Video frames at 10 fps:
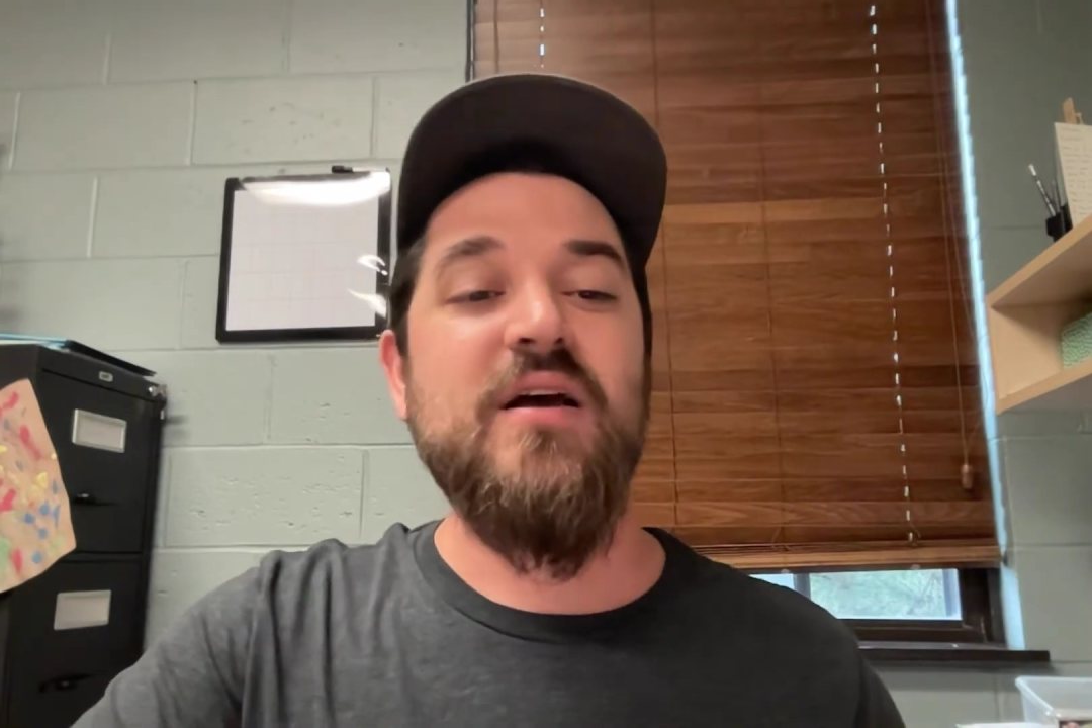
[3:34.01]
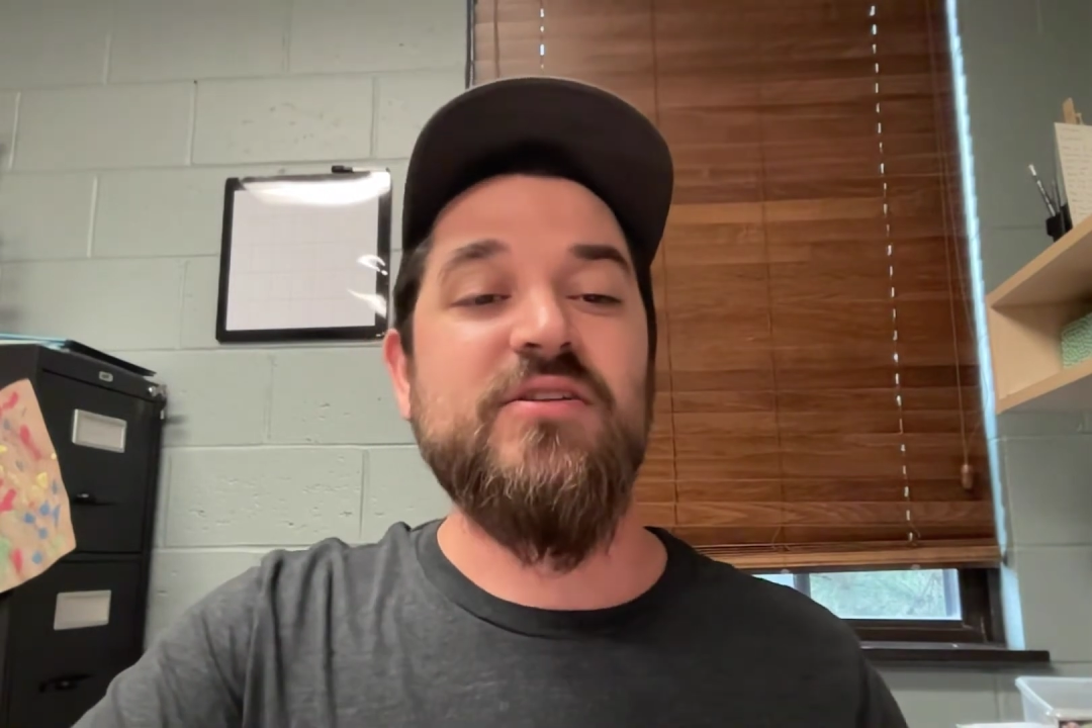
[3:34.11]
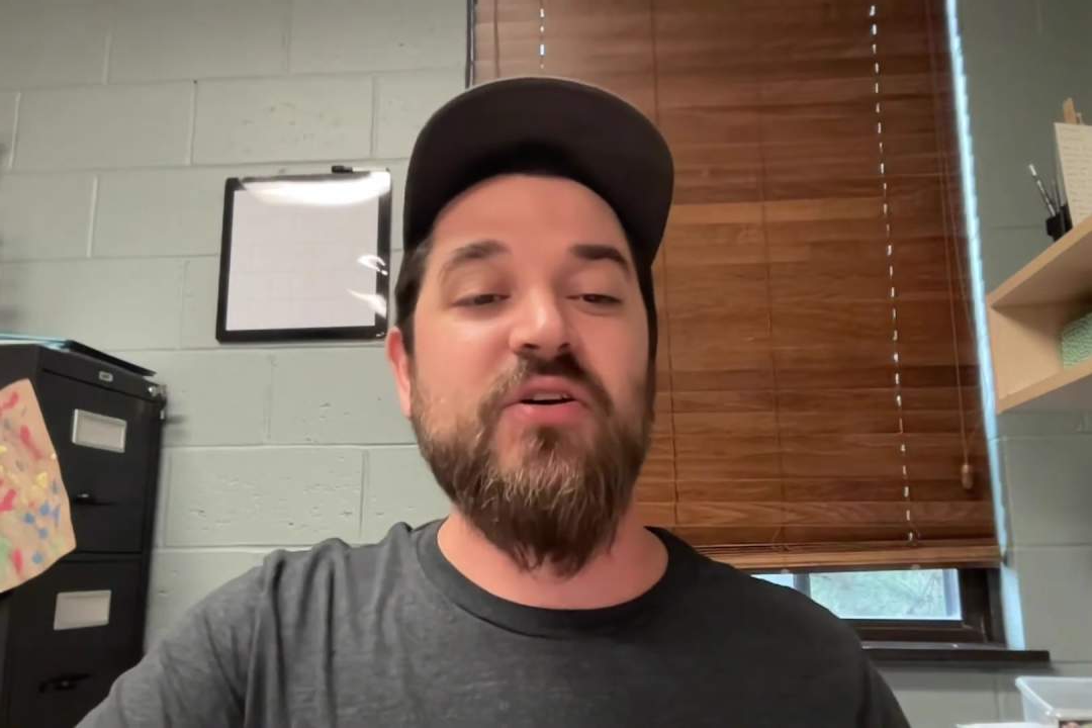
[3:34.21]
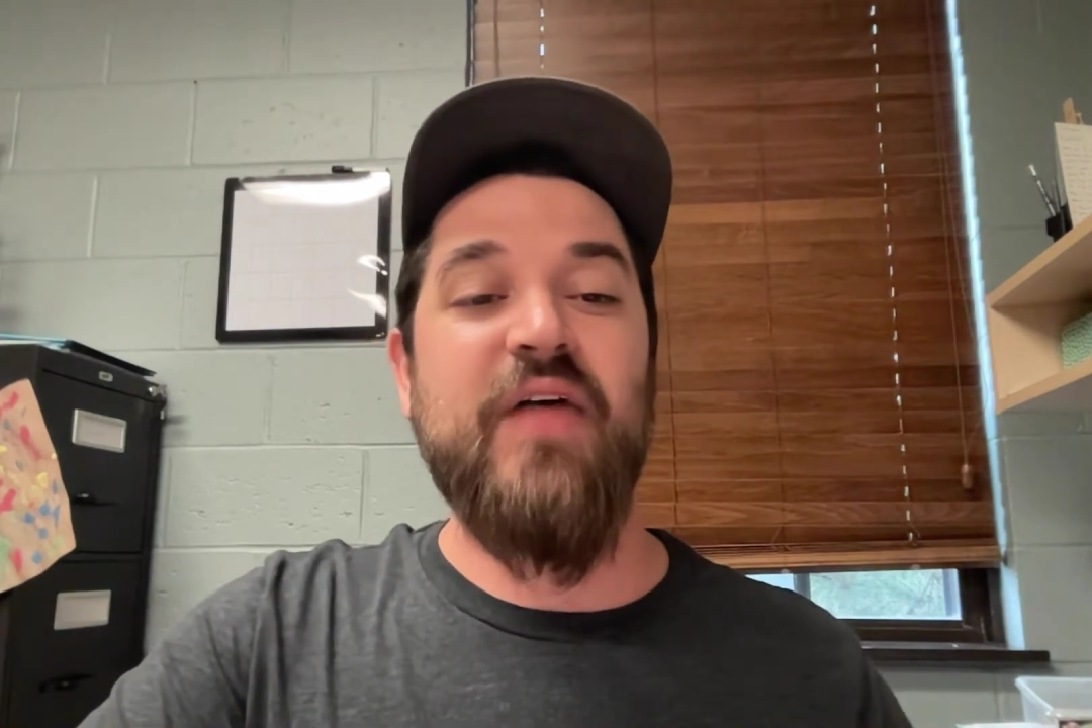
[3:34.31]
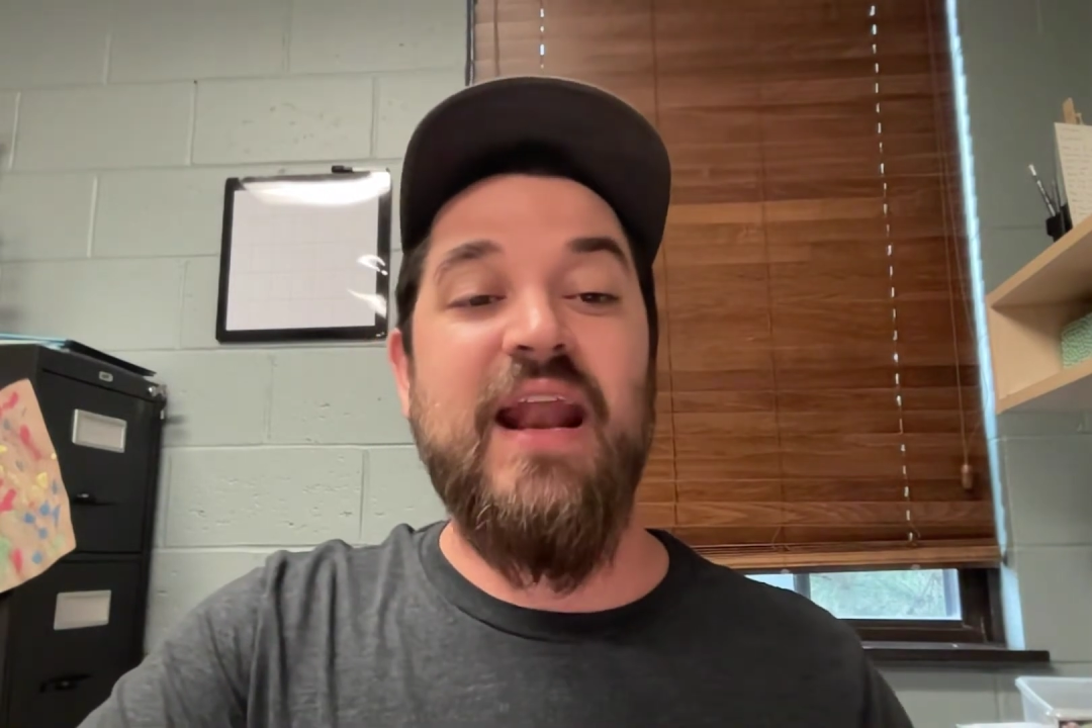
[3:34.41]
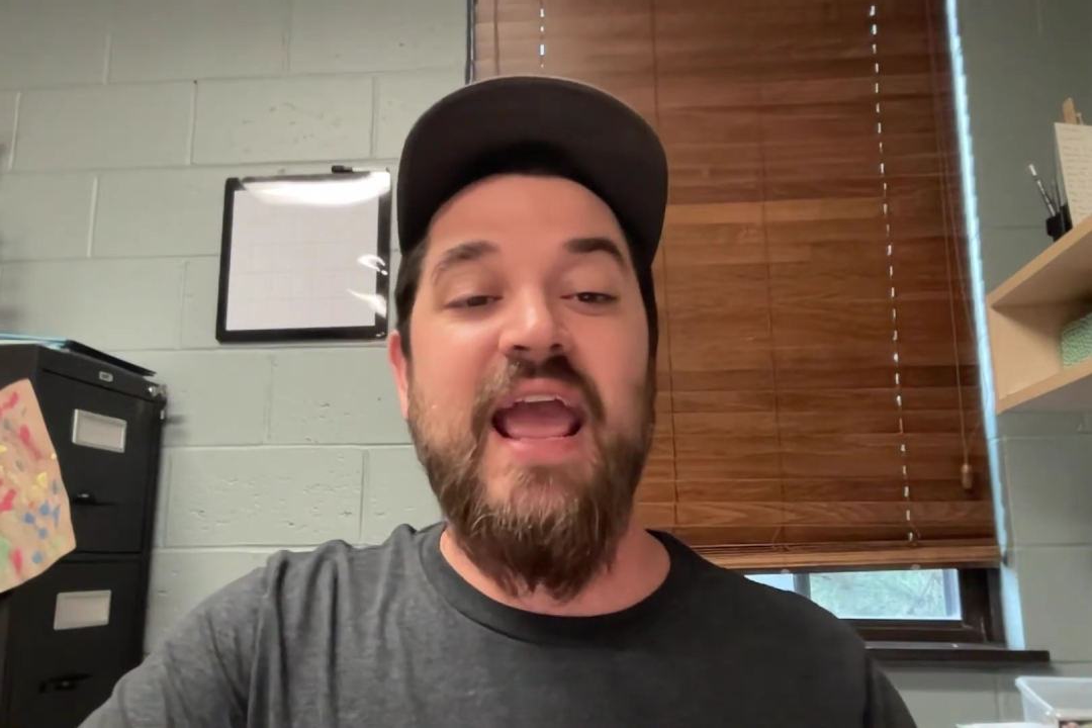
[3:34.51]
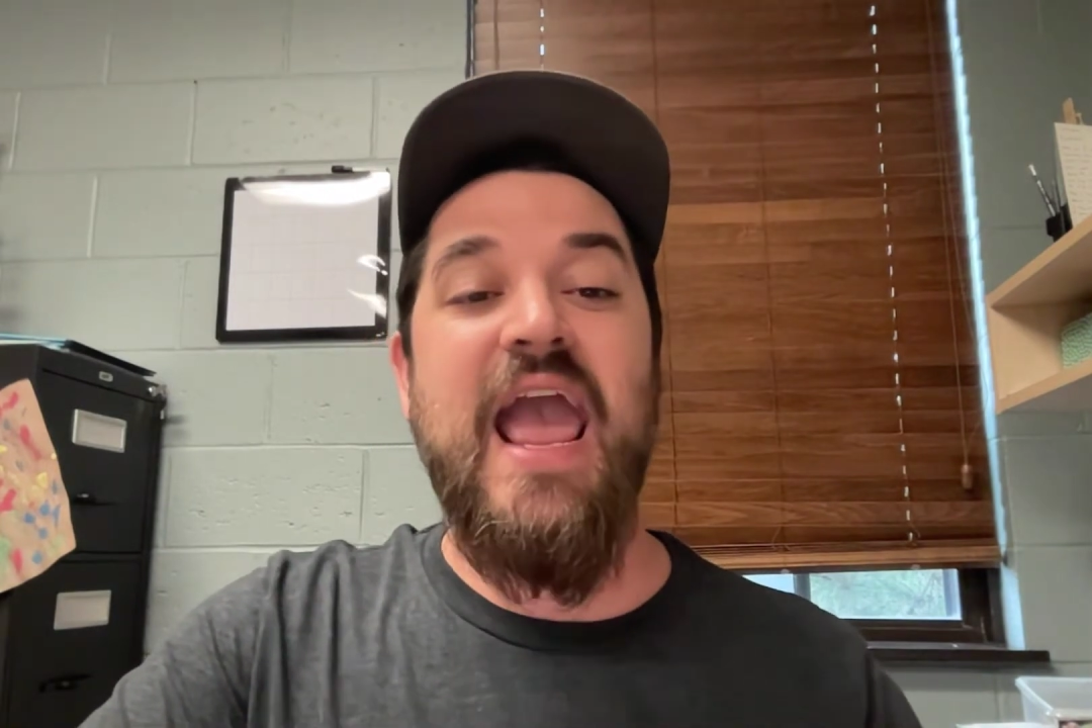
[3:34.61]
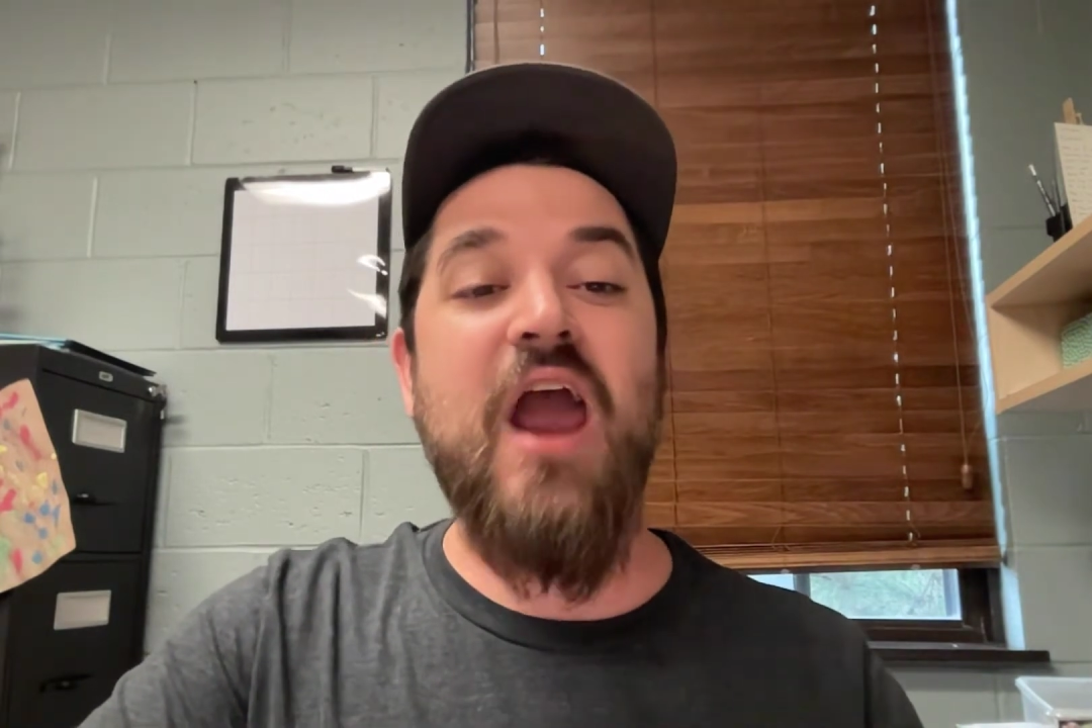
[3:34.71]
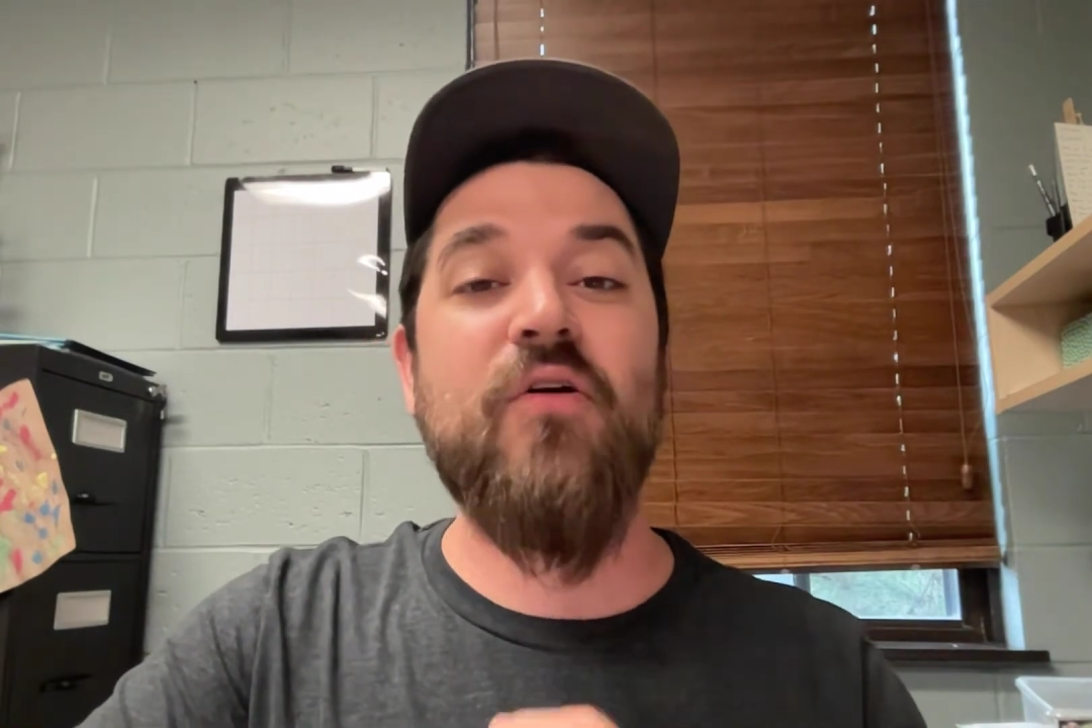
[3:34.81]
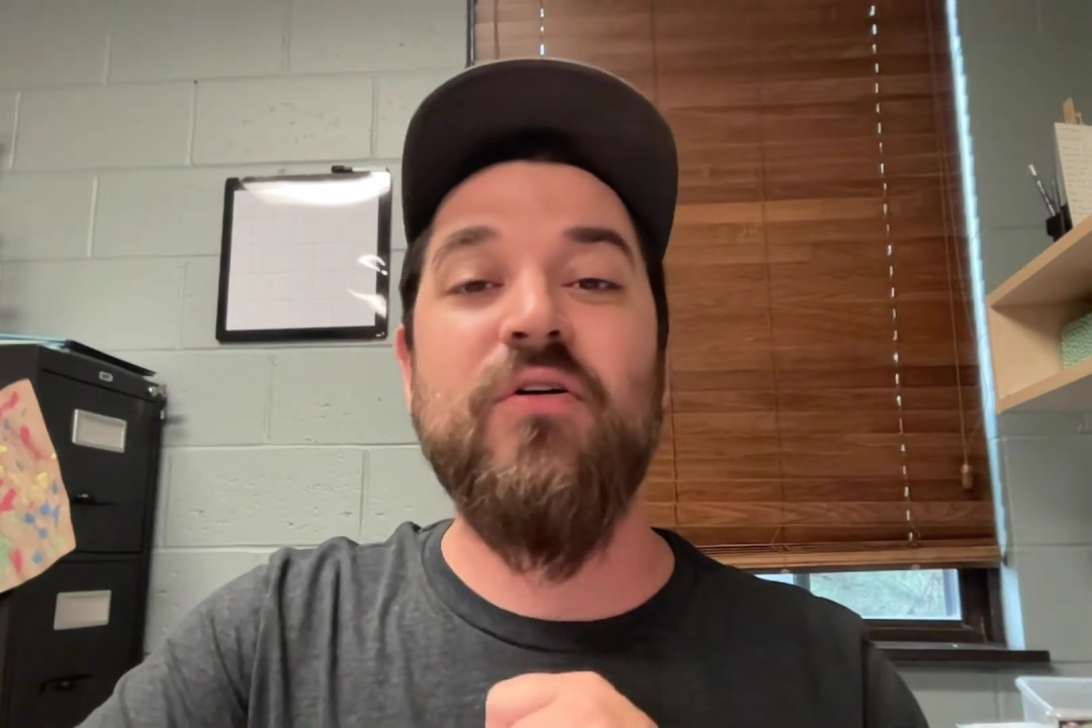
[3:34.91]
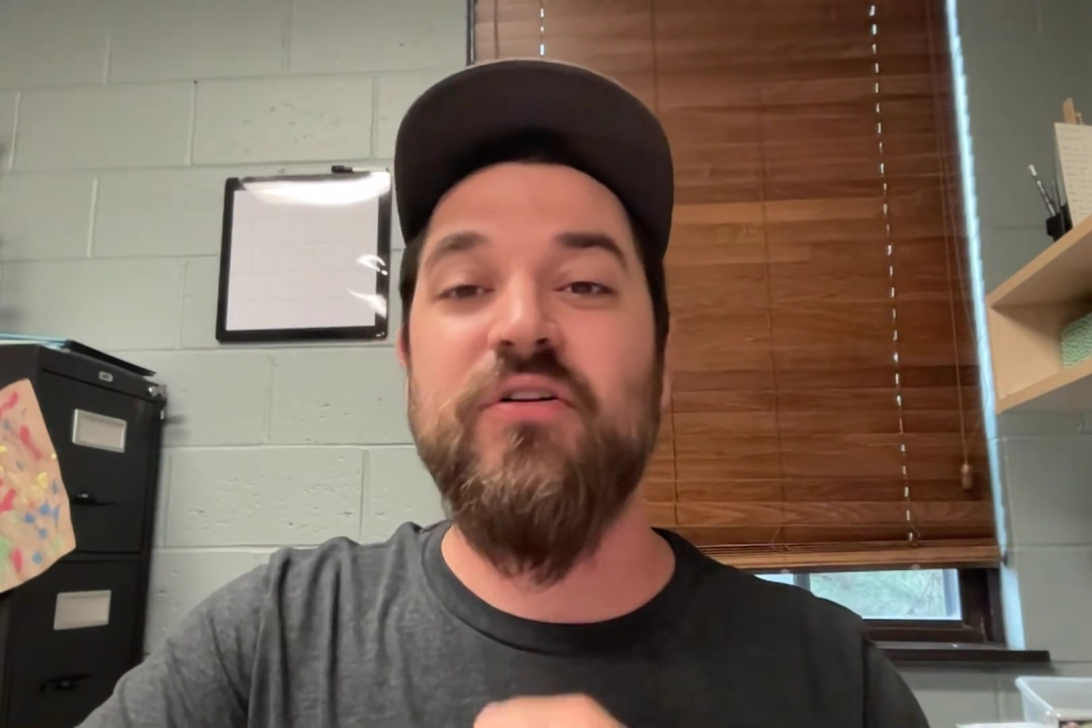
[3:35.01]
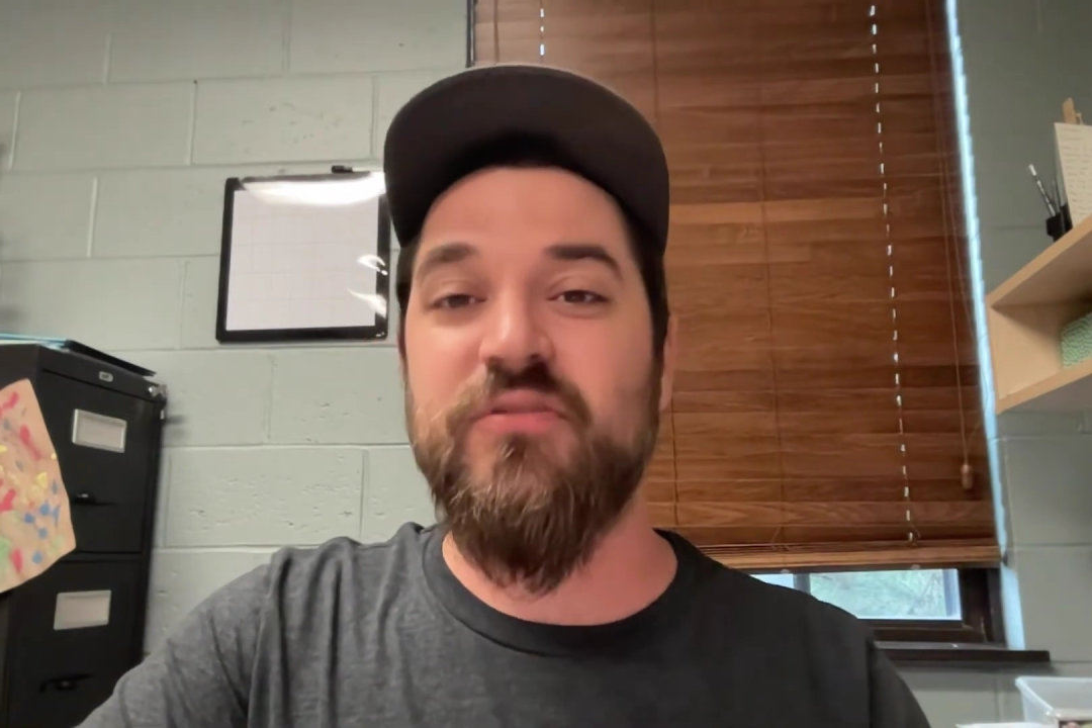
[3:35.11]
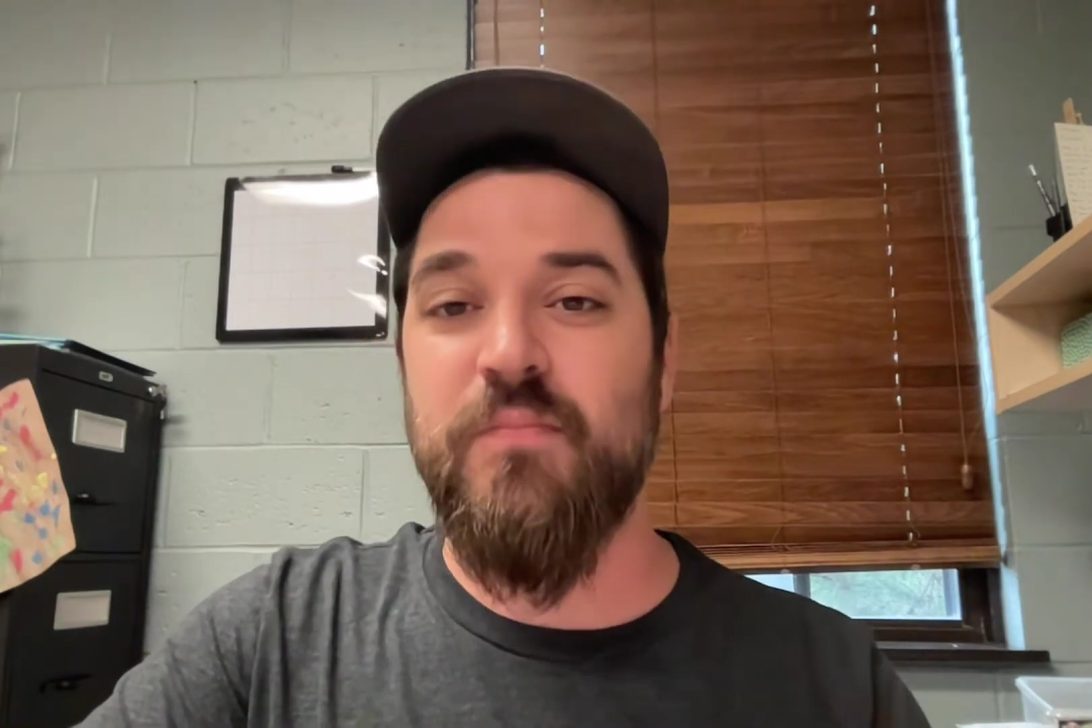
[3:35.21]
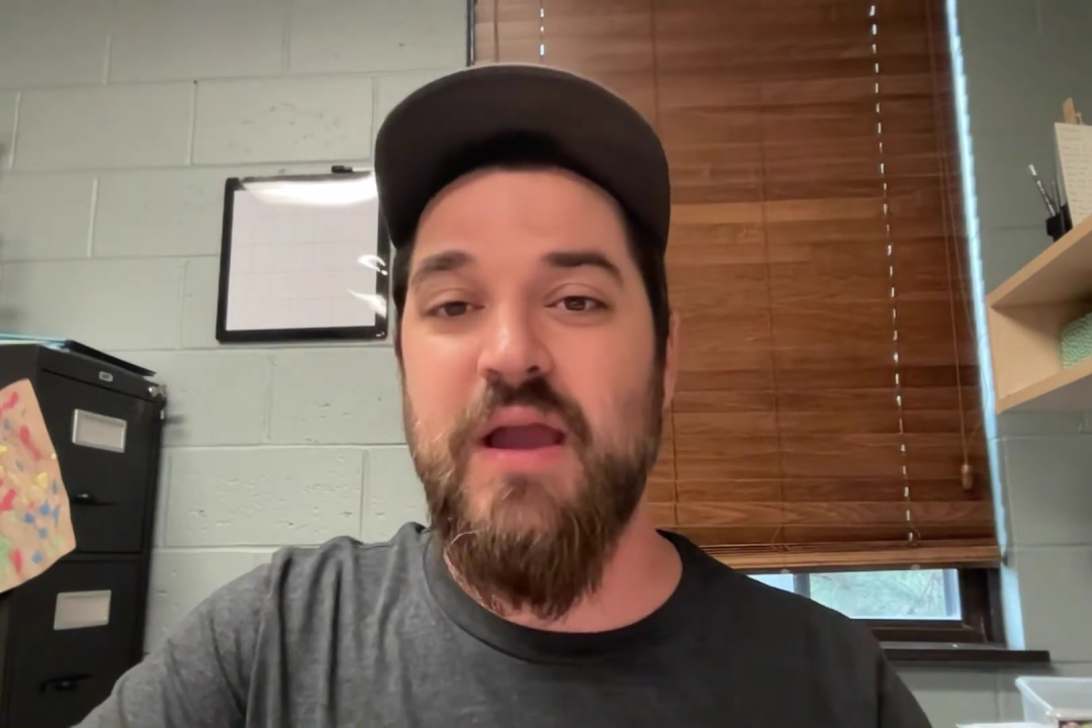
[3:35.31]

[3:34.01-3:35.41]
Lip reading: so that a herald